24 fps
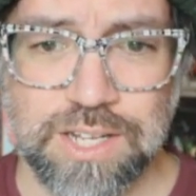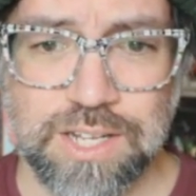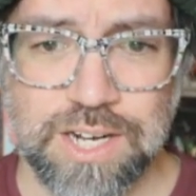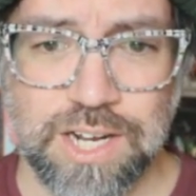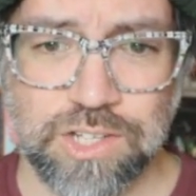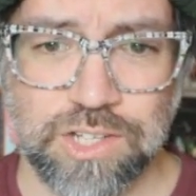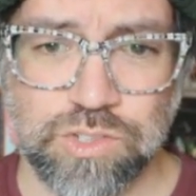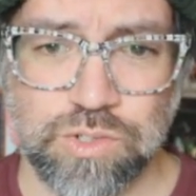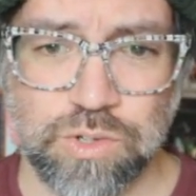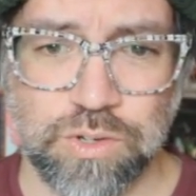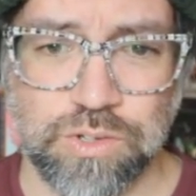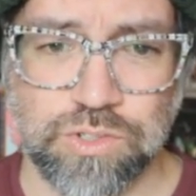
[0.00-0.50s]
The
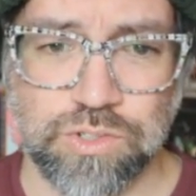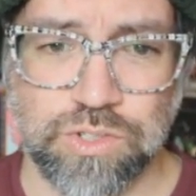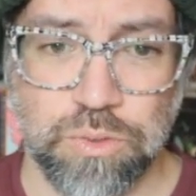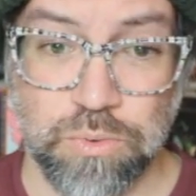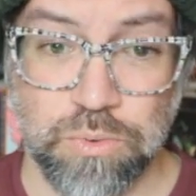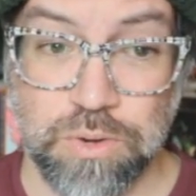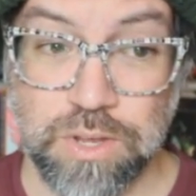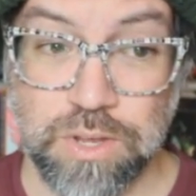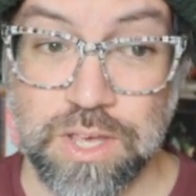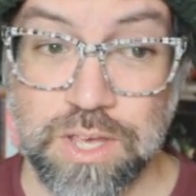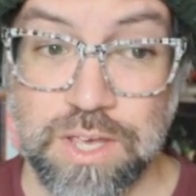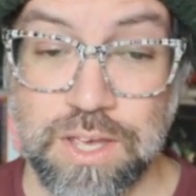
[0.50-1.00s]
next row has
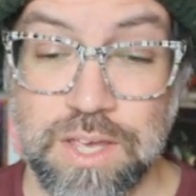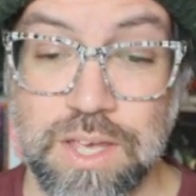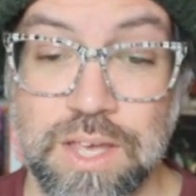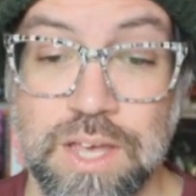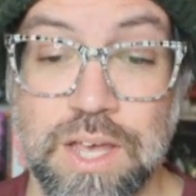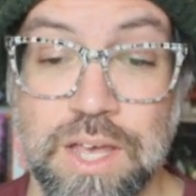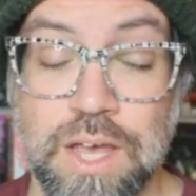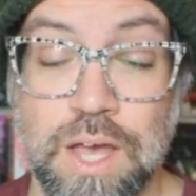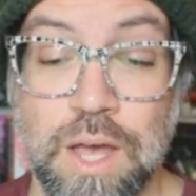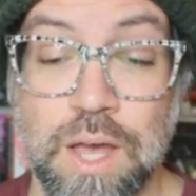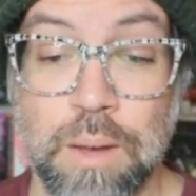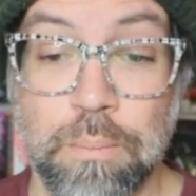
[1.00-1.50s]
3
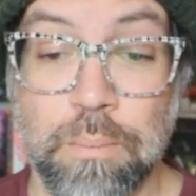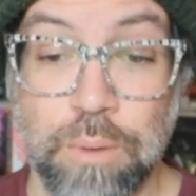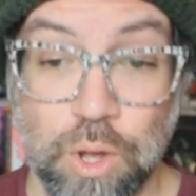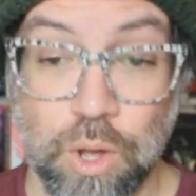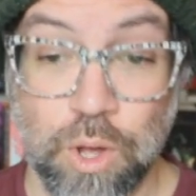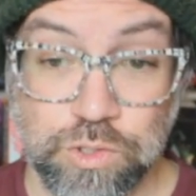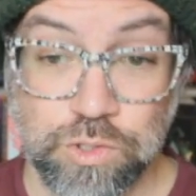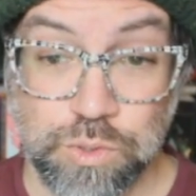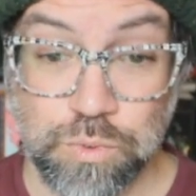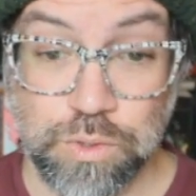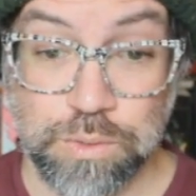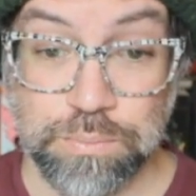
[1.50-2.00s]

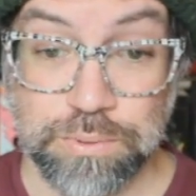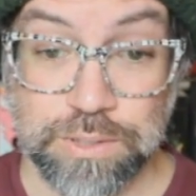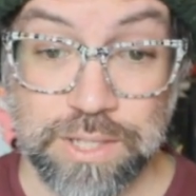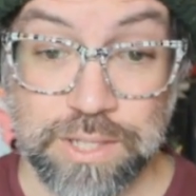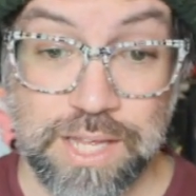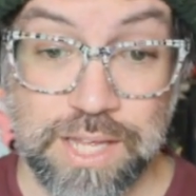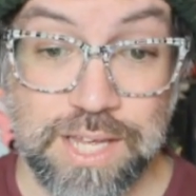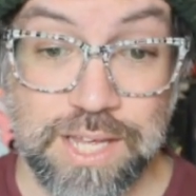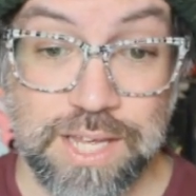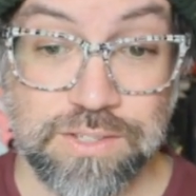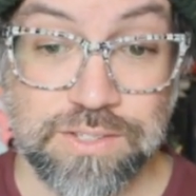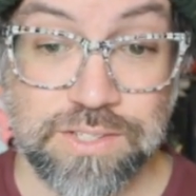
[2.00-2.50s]
balsa wood
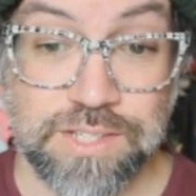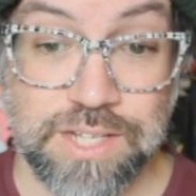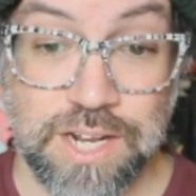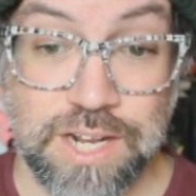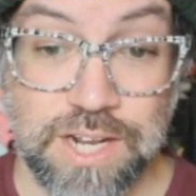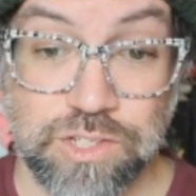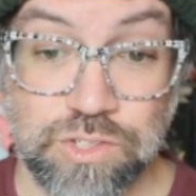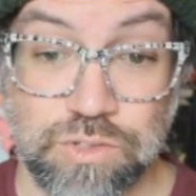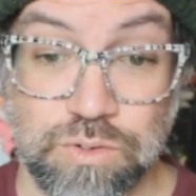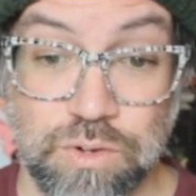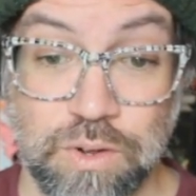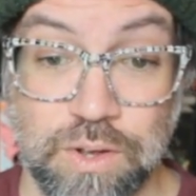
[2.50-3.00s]
plains. The
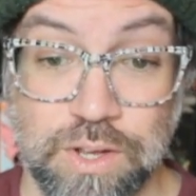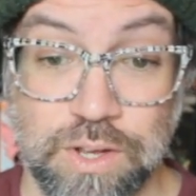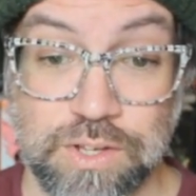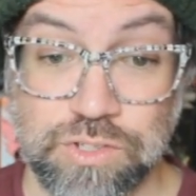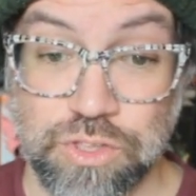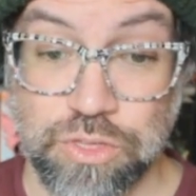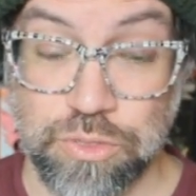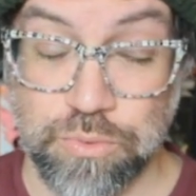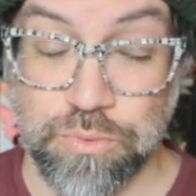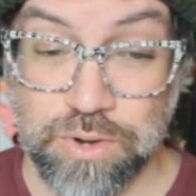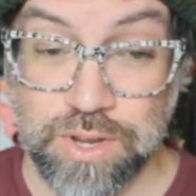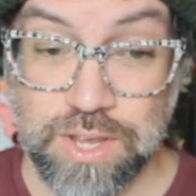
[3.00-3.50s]
next row has
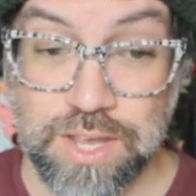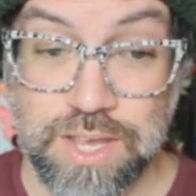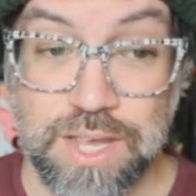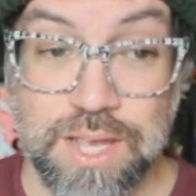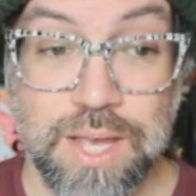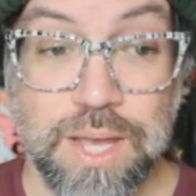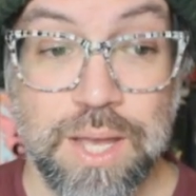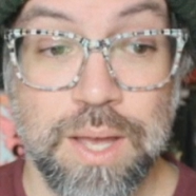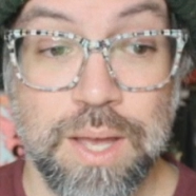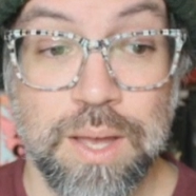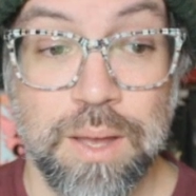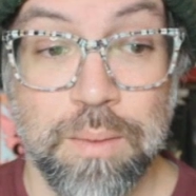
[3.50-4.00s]
3
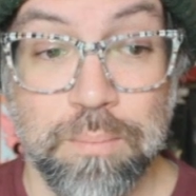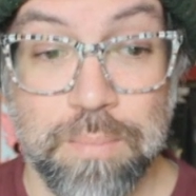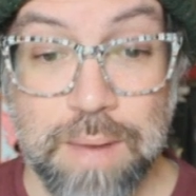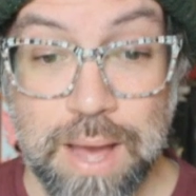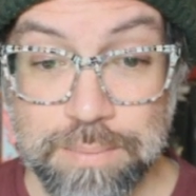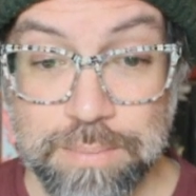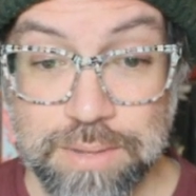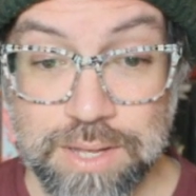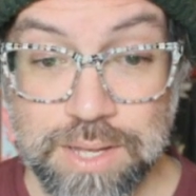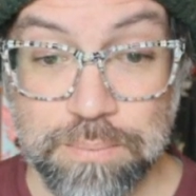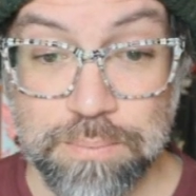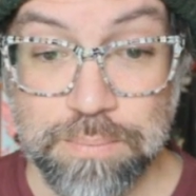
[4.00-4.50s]

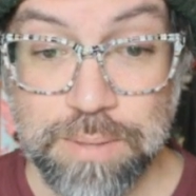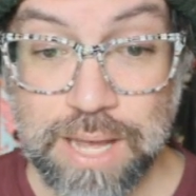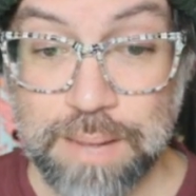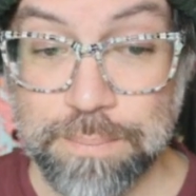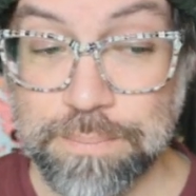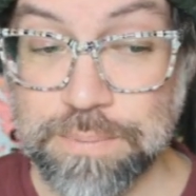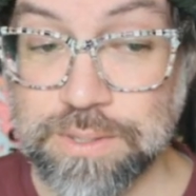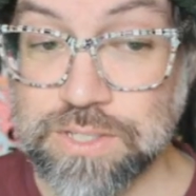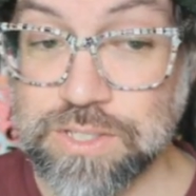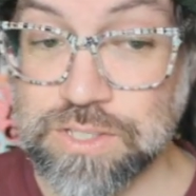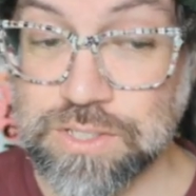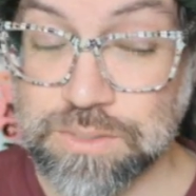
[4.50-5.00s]
mamas and
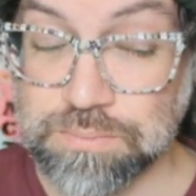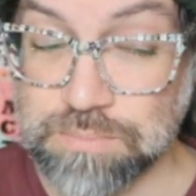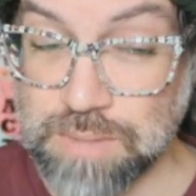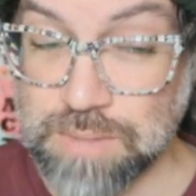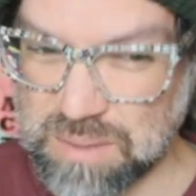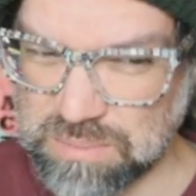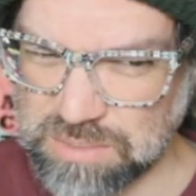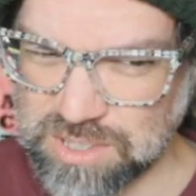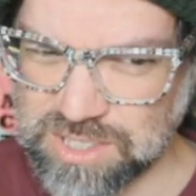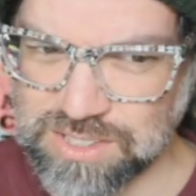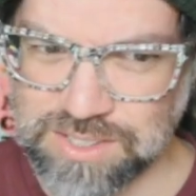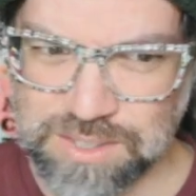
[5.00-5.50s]

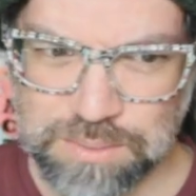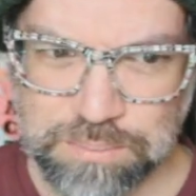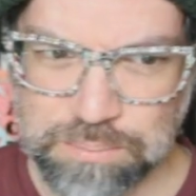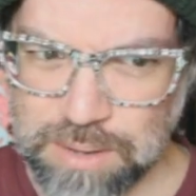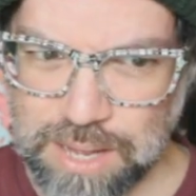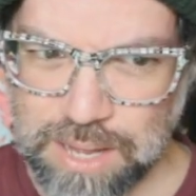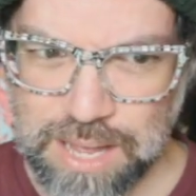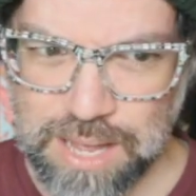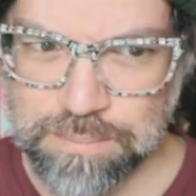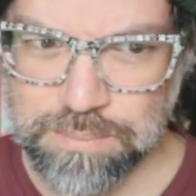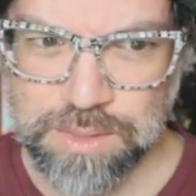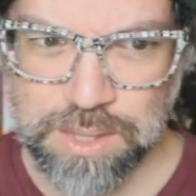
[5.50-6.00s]

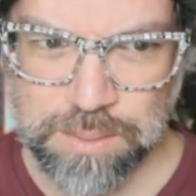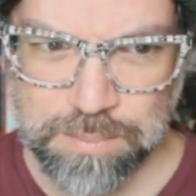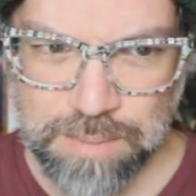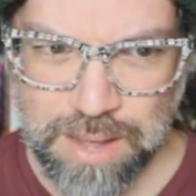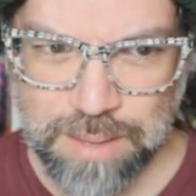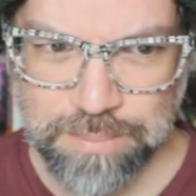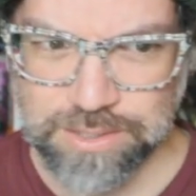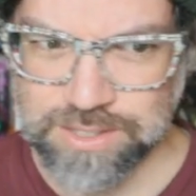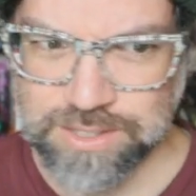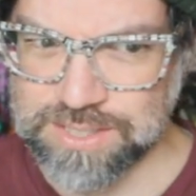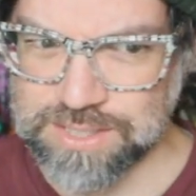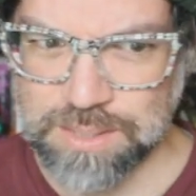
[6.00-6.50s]
the
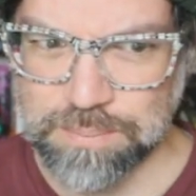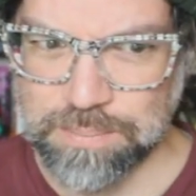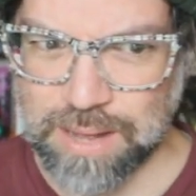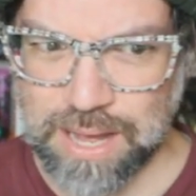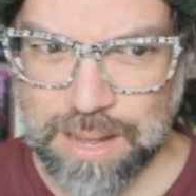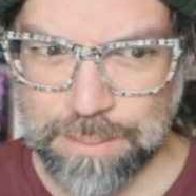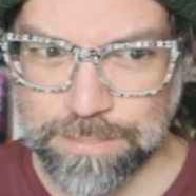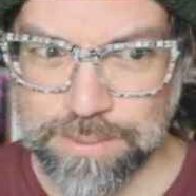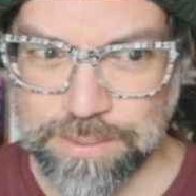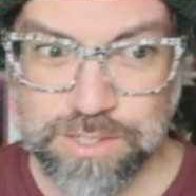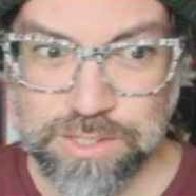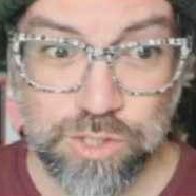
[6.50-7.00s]
mamas and the
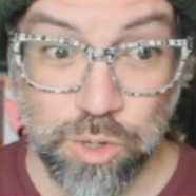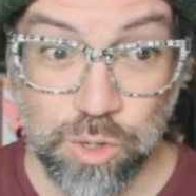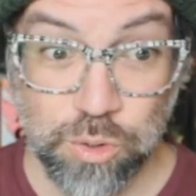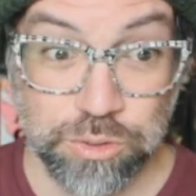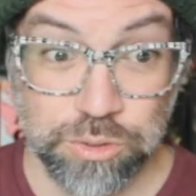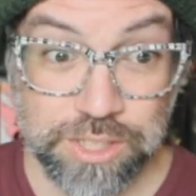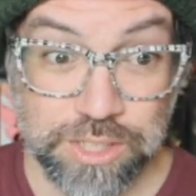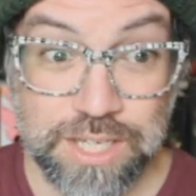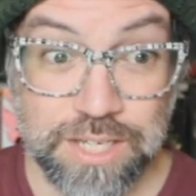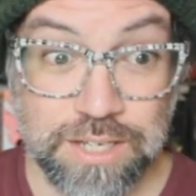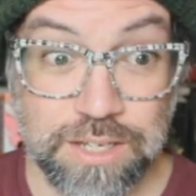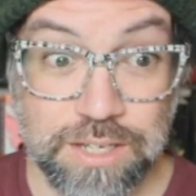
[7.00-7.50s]
papas
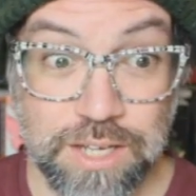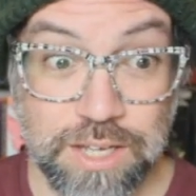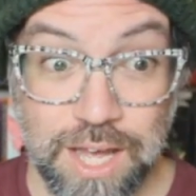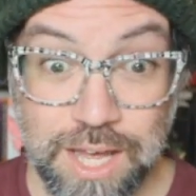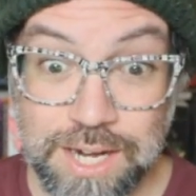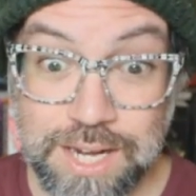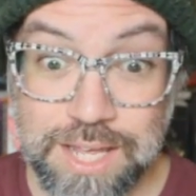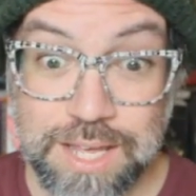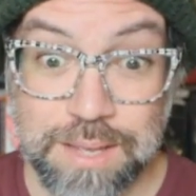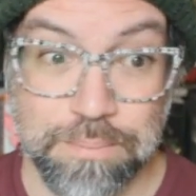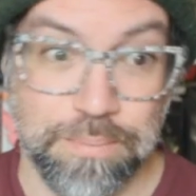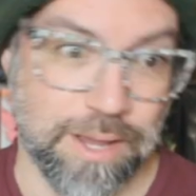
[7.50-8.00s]
holding
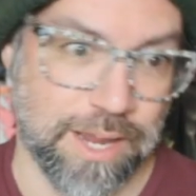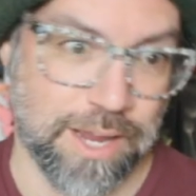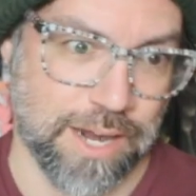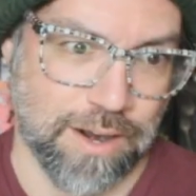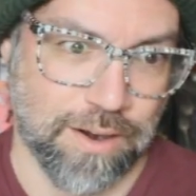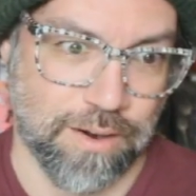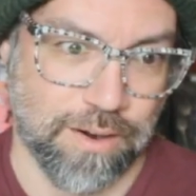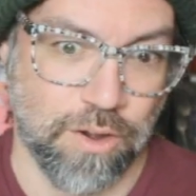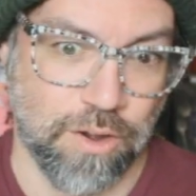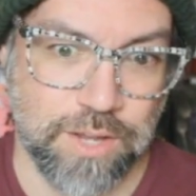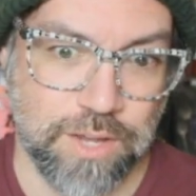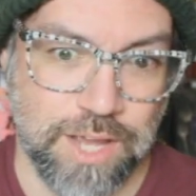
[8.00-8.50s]
honey
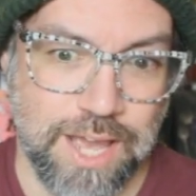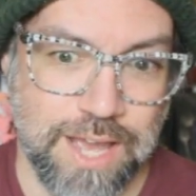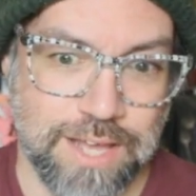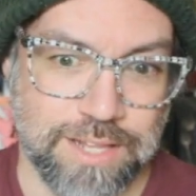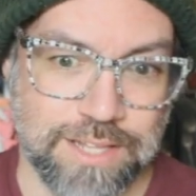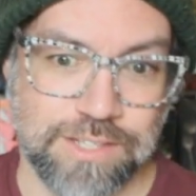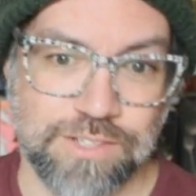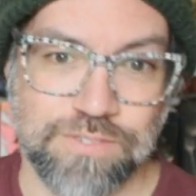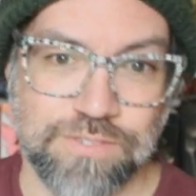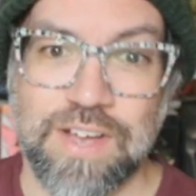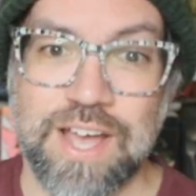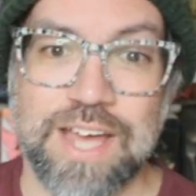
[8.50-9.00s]
bear. Okay,
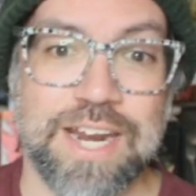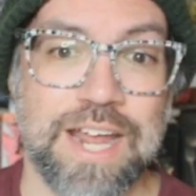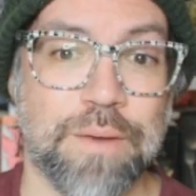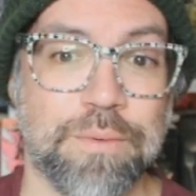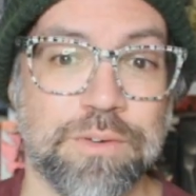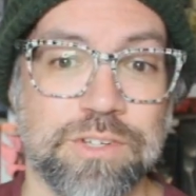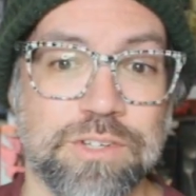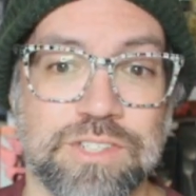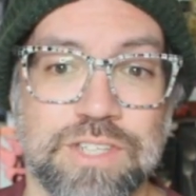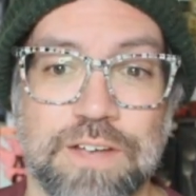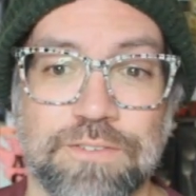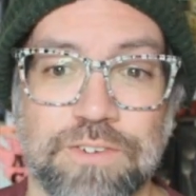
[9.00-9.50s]
let's find out
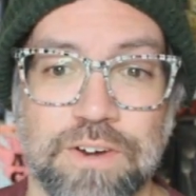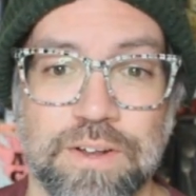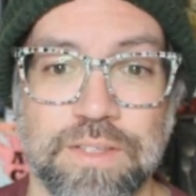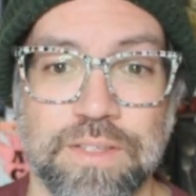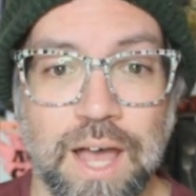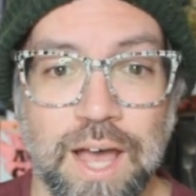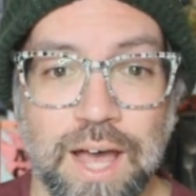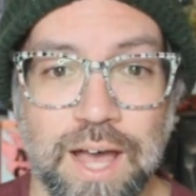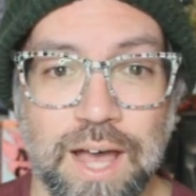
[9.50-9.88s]
what's different.